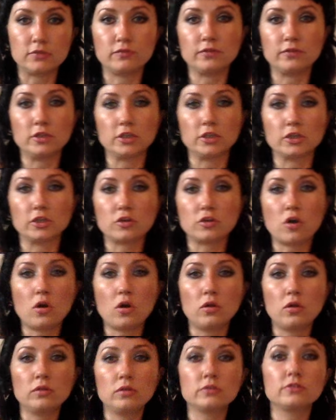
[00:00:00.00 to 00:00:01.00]
You're feeling
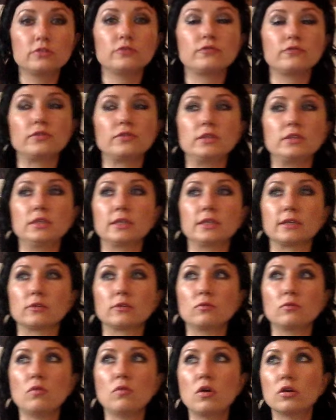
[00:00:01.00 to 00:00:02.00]
cold, you're feeling
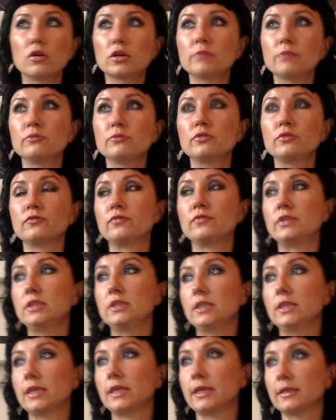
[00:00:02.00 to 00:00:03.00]
warm, you're
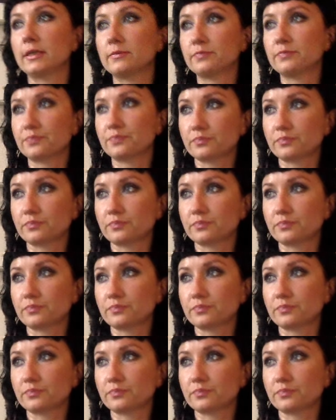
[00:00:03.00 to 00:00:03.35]
feeling